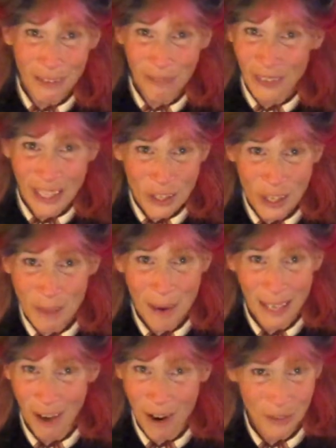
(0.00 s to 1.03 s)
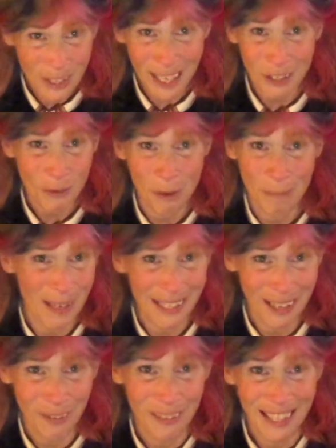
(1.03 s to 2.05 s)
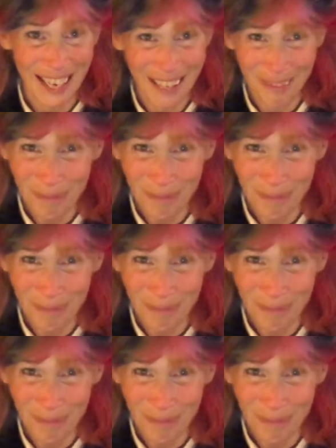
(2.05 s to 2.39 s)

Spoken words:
finishing my conversation with myself today,